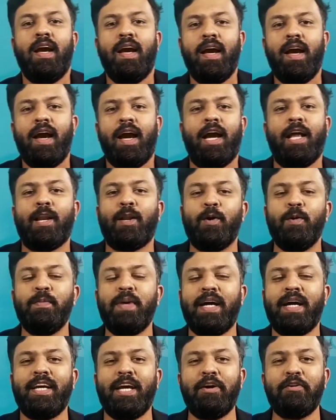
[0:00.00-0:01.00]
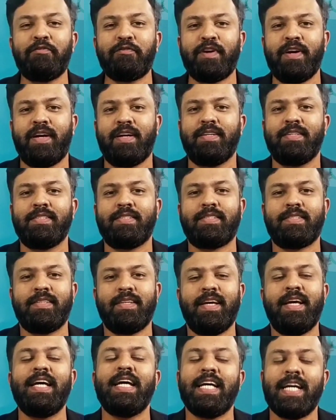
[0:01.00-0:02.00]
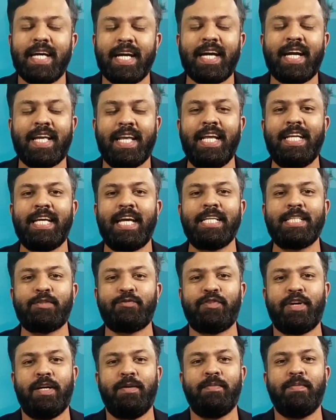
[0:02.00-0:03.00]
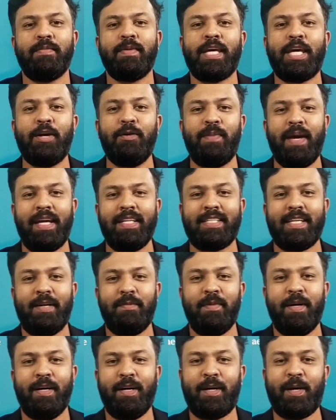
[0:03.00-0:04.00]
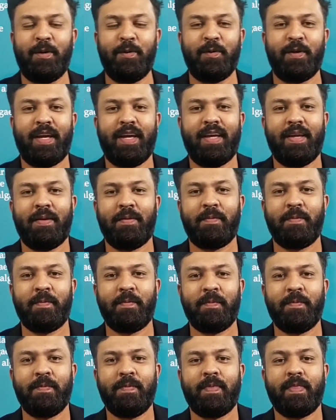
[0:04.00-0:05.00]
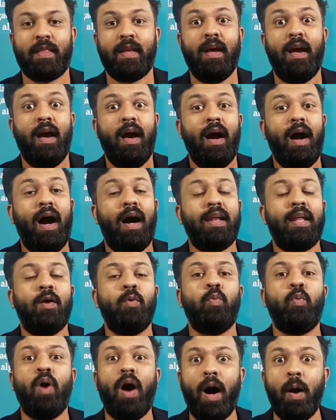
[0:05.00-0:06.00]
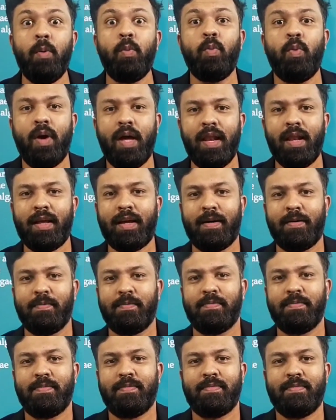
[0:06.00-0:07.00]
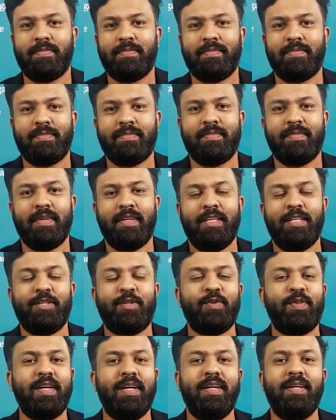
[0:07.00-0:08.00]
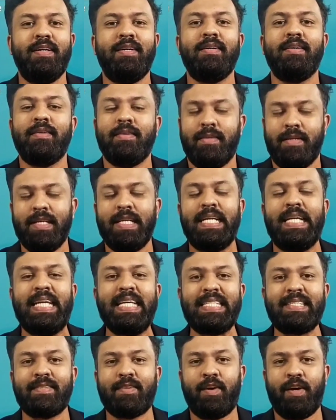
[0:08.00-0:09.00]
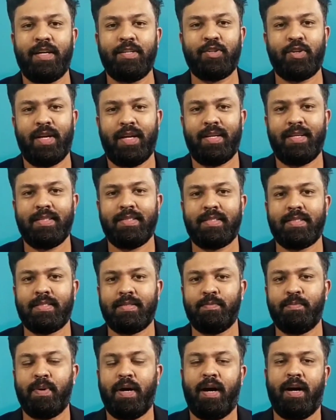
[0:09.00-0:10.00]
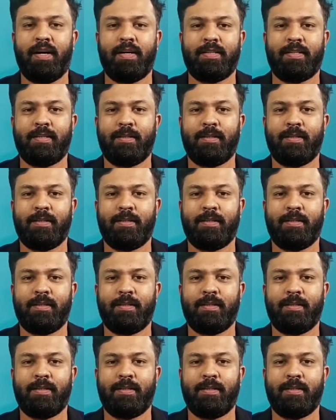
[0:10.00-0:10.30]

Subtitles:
Hello my dear friends, greetings from Cubata Mercury and a warm welcome to the discussions part.